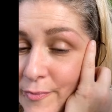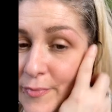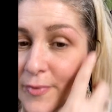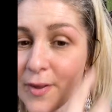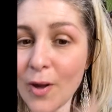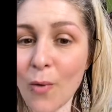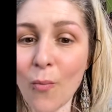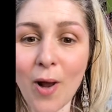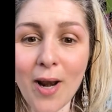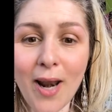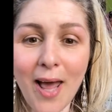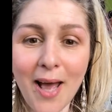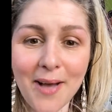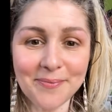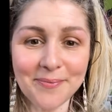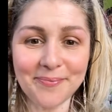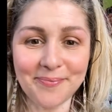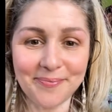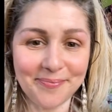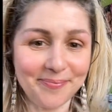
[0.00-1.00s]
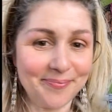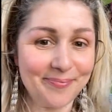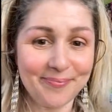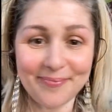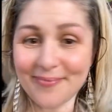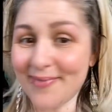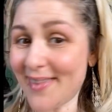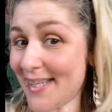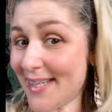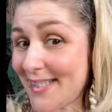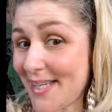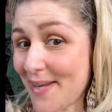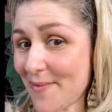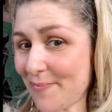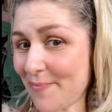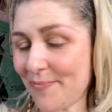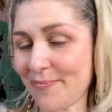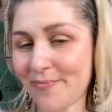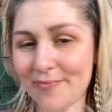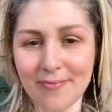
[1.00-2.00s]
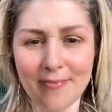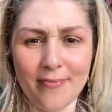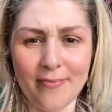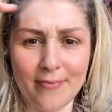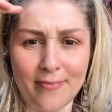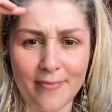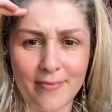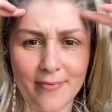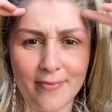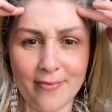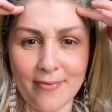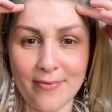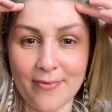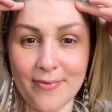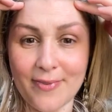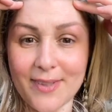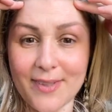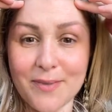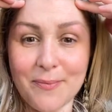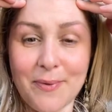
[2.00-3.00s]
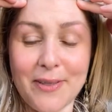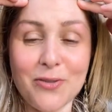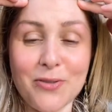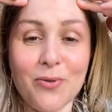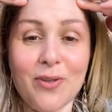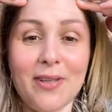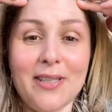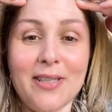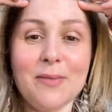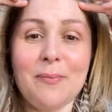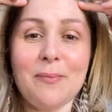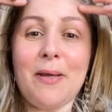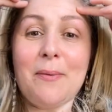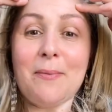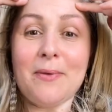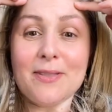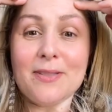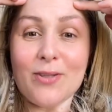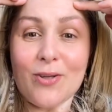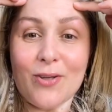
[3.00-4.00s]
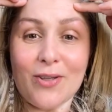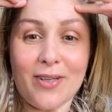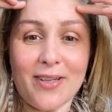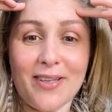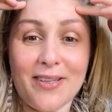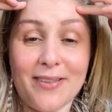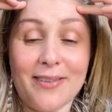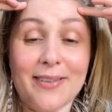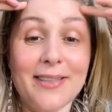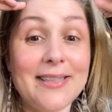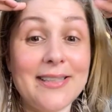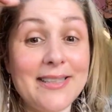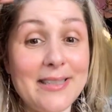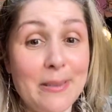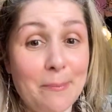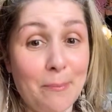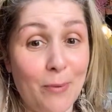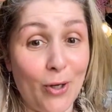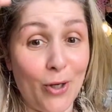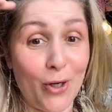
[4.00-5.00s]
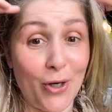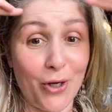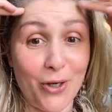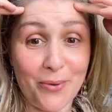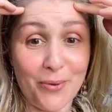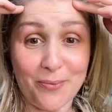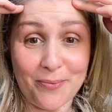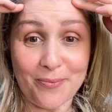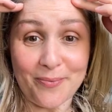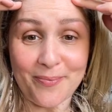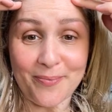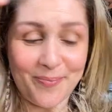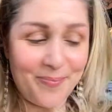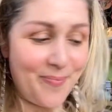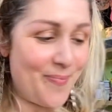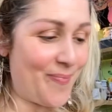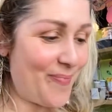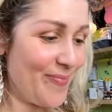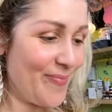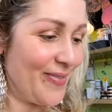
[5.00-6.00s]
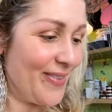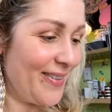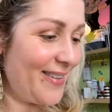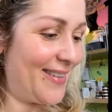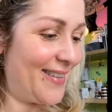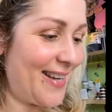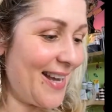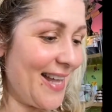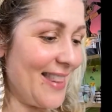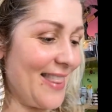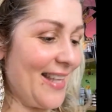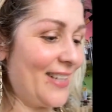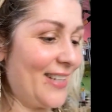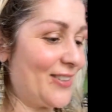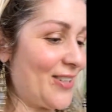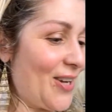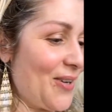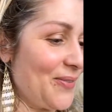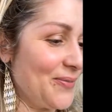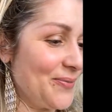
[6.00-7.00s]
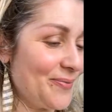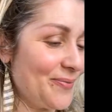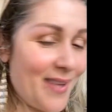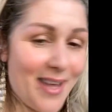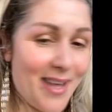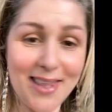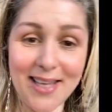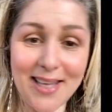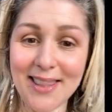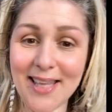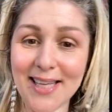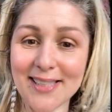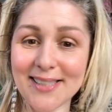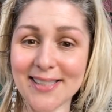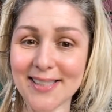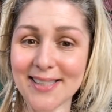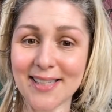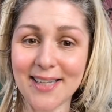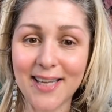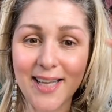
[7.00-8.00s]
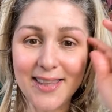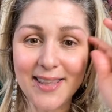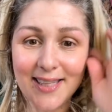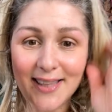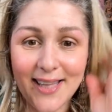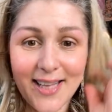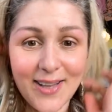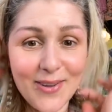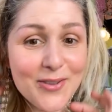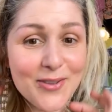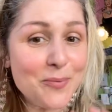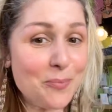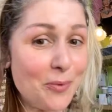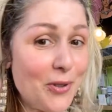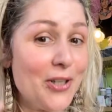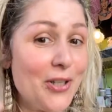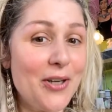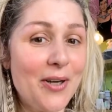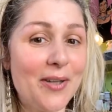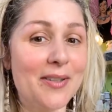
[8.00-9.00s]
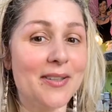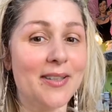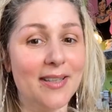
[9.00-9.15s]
Voila, that's it. Let's make sure these babies look similar. I think so. I think that looks pretty good.